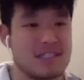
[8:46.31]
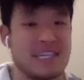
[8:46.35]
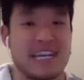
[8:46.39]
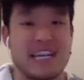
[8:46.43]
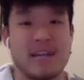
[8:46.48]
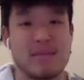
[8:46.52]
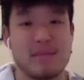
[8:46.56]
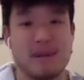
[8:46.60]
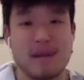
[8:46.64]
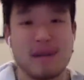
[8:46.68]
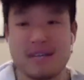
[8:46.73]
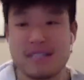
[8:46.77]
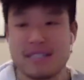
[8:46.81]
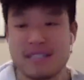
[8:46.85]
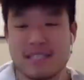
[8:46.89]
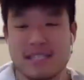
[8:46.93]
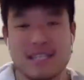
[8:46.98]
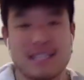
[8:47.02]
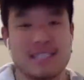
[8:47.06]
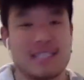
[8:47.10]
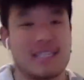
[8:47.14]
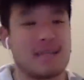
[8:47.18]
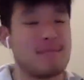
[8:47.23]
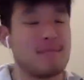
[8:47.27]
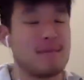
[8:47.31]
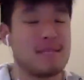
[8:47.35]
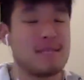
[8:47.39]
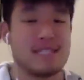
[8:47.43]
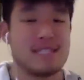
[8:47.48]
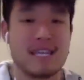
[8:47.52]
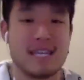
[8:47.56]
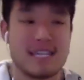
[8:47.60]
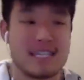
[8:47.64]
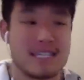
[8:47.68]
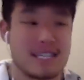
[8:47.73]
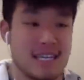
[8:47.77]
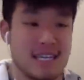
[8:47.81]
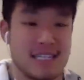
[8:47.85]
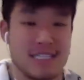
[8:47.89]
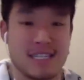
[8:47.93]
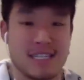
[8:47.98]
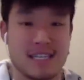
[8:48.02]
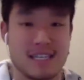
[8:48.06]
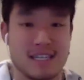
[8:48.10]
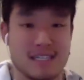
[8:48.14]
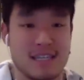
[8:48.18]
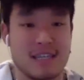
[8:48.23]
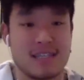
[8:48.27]
Shadowboxing is like me setting
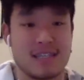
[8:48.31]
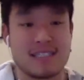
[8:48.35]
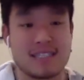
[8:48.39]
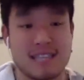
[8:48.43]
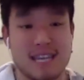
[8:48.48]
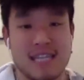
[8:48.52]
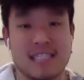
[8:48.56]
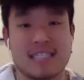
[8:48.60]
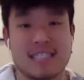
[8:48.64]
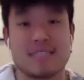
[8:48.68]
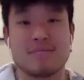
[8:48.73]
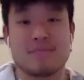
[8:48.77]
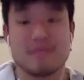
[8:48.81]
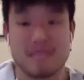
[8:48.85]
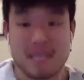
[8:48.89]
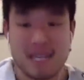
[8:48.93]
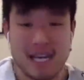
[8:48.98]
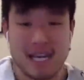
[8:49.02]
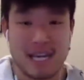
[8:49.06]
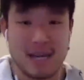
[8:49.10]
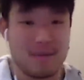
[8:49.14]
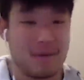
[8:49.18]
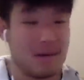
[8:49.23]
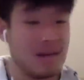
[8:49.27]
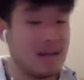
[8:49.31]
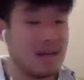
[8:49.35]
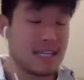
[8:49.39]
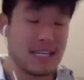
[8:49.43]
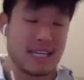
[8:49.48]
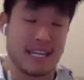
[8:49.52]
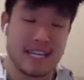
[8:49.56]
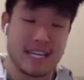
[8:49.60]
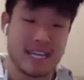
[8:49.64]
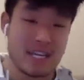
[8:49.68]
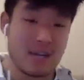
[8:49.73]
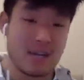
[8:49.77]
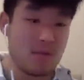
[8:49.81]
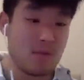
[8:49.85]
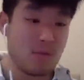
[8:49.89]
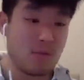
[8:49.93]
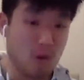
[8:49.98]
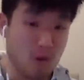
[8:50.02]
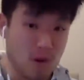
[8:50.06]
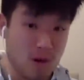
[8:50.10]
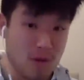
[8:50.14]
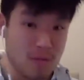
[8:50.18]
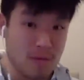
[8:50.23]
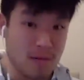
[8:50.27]
uh, aside some time, getting a
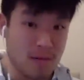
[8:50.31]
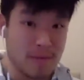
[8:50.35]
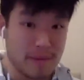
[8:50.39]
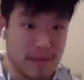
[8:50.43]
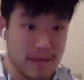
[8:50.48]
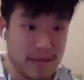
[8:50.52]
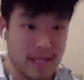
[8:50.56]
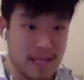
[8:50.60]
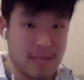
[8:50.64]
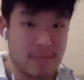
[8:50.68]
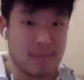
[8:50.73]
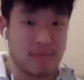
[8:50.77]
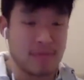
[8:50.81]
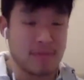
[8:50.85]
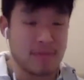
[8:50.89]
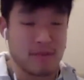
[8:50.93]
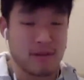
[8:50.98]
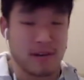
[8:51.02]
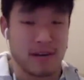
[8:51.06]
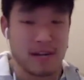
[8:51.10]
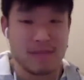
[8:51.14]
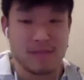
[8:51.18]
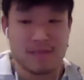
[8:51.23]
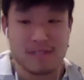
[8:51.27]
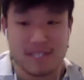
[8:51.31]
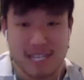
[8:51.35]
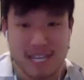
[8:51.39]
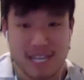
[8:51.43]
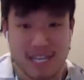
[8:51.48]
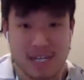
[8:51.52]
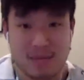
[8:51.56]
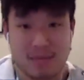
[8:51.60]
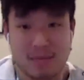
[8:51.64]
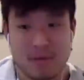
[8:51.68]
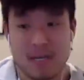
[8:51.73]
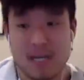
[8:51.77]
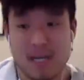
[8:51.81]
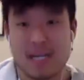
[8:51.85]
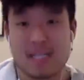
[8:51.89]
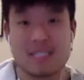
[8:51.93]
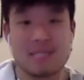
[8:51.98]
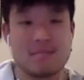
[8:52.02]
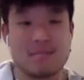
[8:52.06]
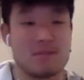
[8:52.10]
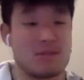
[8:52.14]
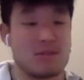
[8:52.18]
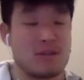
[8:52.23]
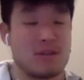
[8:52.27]
warm up in before I even shadowbox.
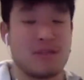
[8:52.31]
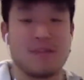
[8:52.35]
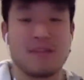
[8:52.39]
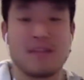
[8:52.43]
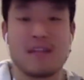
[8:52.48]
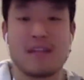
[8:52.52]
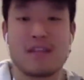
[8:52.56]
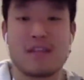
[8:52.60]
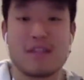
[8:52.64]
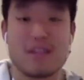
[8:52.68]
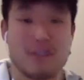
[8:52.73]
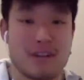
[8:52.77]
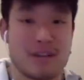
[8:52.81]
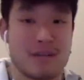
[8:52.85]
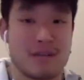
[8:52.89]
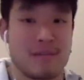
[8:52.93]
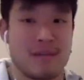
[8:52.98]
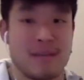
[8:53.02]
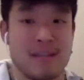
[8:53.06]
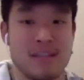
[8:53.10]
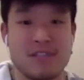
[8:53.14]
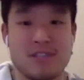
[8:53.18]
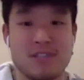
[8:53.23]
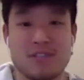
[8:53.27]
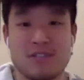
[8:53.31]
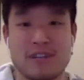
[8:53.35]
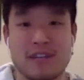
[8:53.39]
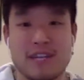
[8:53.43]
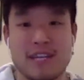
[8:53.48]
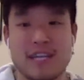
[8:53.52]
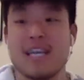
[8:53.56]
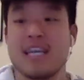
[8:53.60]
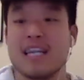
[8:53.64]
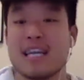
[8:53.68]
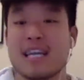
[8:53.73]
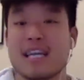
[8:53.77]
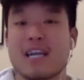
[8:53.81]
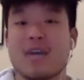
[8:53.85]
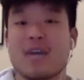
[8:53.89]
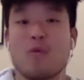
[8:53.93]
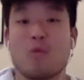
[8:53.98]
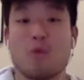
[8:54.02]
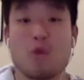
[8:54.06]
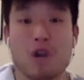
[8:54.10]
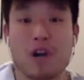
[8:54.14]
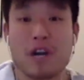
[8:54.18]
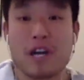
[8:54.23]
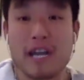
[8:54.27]
I'm doing it for like 30 minutes straight, like a
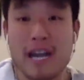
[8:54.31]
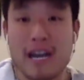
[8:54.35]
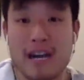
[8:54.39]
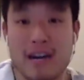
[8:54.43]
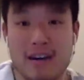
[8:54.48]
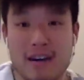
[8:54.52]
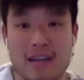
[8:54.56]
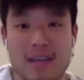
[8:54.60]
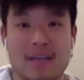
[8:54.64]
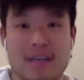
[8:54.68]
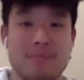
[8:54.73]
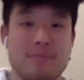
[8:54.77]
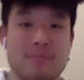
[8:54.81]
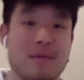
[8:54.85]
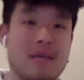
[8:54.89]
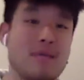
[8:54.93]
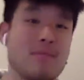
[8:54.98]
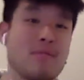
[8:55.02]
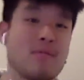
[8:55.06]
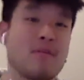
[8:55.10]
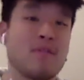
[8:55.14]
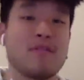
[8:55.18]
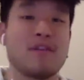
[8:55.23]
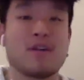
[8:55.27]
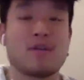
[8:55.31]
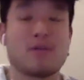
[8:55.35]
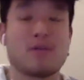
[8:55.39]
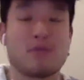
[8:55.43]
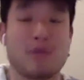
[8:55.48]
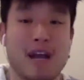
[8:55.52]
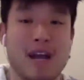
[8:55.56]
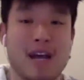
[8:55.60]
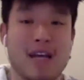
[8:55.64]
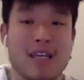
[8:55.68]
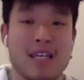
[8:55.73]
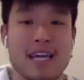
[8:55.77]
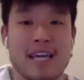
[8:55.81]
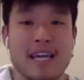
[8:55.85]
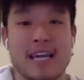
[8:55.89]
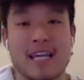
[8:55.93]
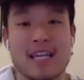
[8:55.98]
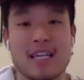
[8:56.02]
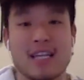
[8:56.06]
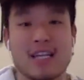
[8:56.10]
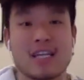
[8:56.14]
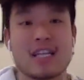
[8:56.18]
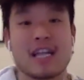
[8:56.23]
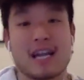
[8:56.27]
workout. Me moving around like I
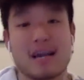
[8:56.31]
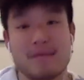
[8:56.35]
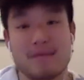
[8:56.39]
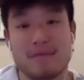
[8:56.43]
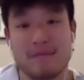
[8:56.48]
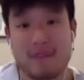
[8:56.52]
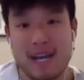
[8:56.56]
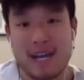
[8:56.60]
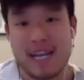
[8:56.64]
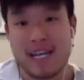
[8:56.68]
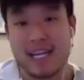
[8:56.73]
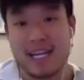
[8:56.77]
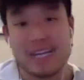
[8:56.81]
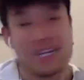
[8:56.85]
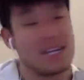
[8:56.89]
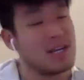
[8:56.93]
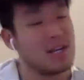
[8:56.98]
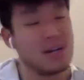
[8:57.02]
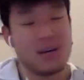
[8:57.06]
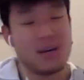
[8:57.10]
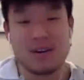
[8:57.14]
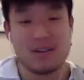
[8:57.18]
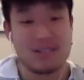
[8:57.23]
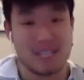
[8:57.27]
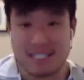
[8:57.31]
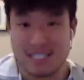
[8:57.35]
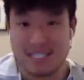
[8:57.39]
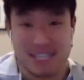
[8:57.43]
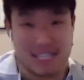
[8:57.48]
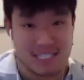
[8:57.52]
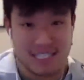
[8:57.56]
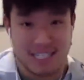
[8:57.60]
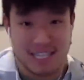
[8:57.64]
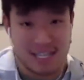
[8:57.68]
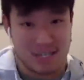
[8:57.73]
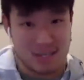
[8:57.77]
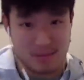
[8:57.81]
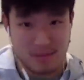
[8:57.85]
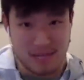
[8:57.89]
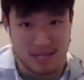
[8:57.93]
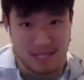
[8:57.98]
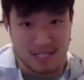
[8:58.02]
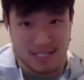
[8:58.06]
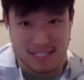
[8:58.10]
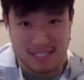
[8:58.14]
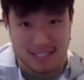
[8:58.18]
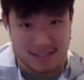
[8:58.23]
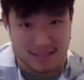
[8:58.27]
look like I'm fighting. No, that's not
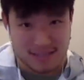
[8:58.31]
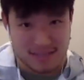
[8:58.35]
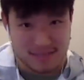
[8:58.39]
shadowboxing.